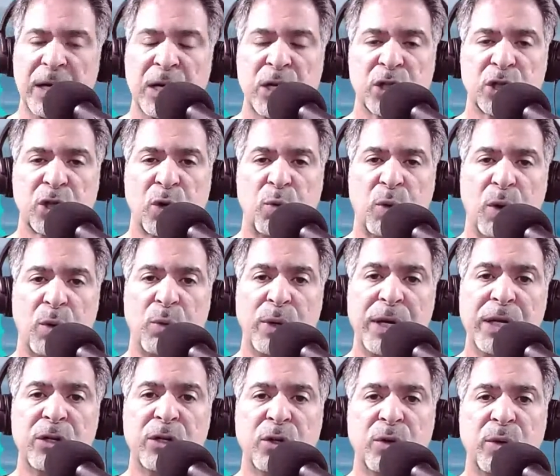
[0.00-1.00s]
So what
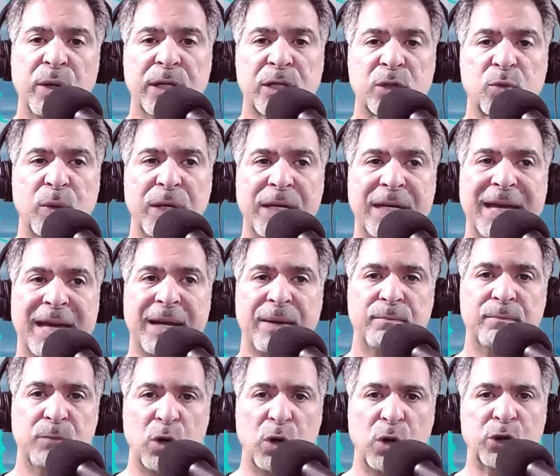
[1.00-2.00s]
we do is we get
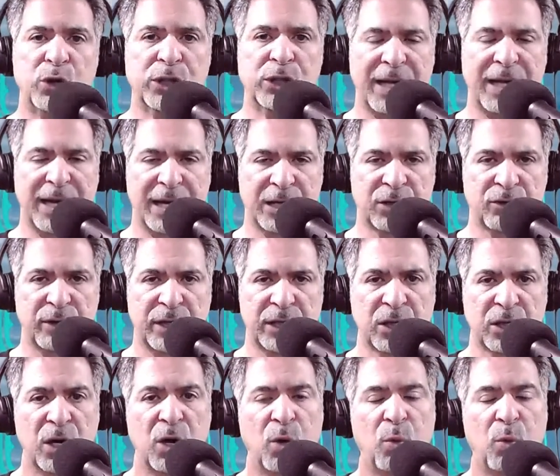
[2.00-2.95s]
motion x-rays.